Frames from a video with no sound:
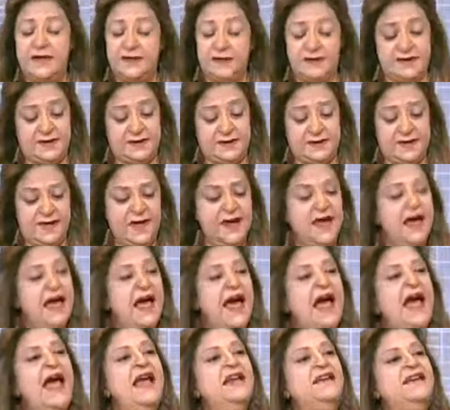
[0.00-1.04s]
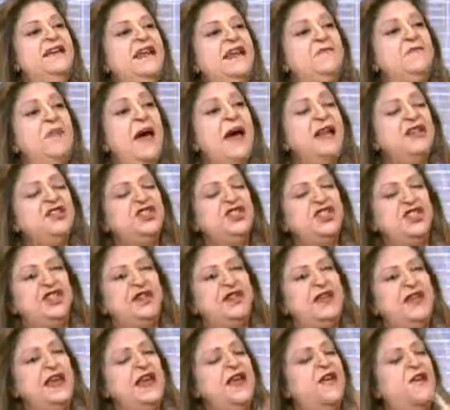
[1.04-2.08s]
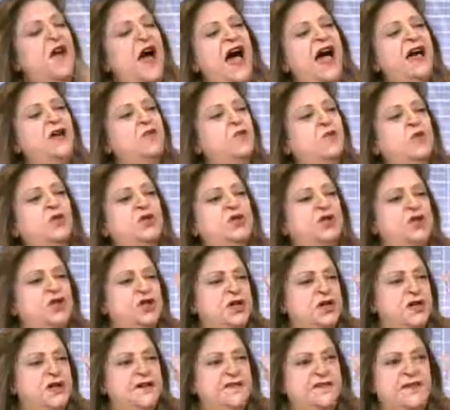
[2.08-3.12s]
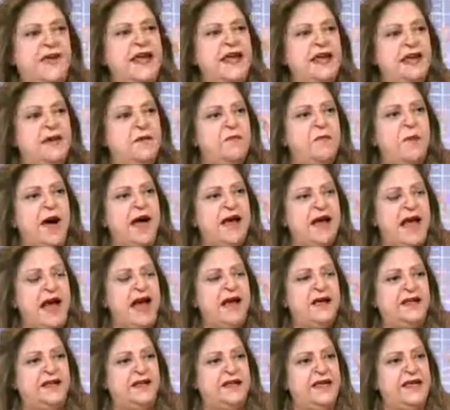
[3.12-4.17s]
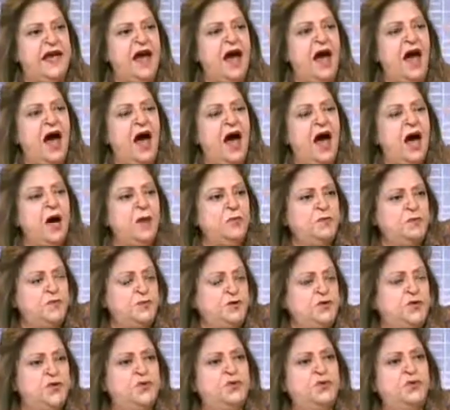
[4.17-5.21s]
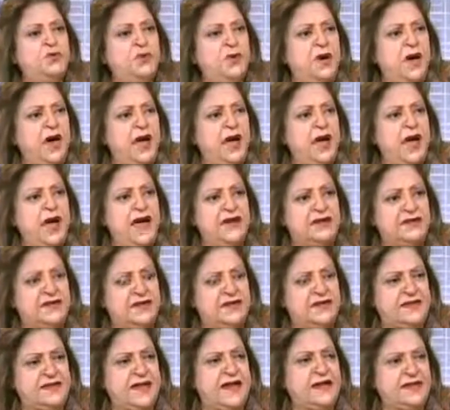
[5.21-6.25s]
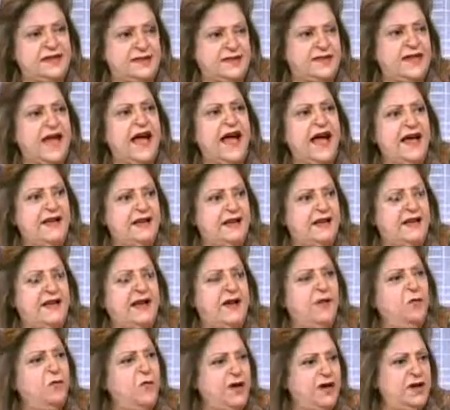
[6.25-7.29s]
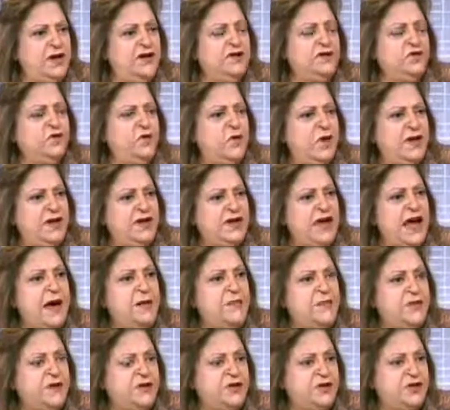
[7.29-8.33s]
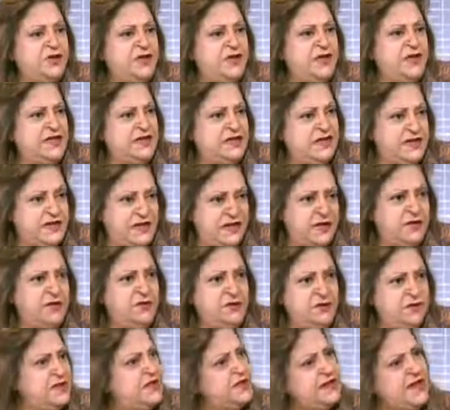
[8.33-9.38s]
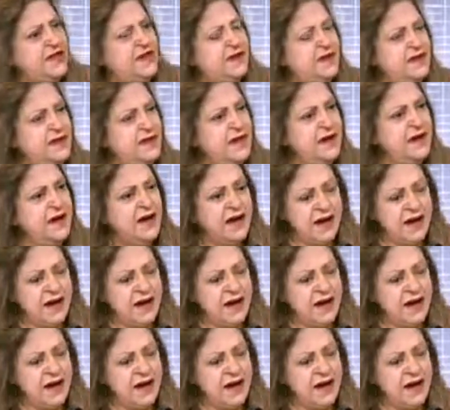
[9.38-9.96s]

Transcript: Yes. And imagine if I would take my idea up to a stand to what happened to his own son.